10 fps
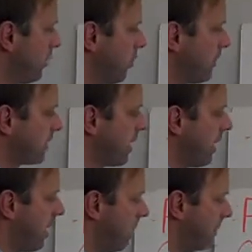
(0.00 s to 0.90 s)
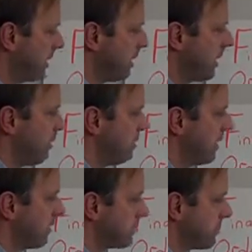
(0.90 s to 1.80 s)
with common
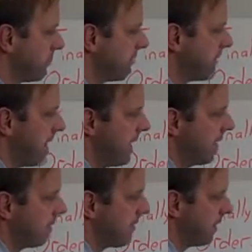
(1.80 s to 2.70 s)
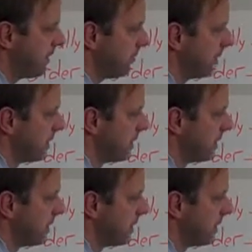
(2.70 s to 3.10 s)
denominators, we find them